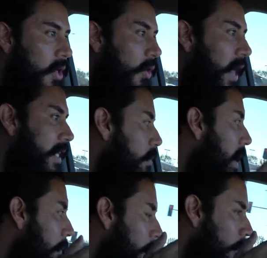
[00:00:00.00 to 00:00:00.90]
You know, that's
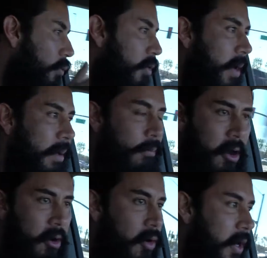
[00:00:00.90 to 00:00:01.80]
my main
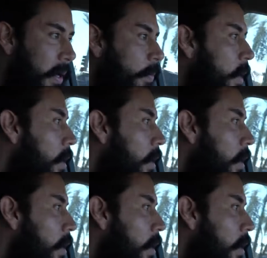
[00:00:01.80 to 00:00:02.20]
priority.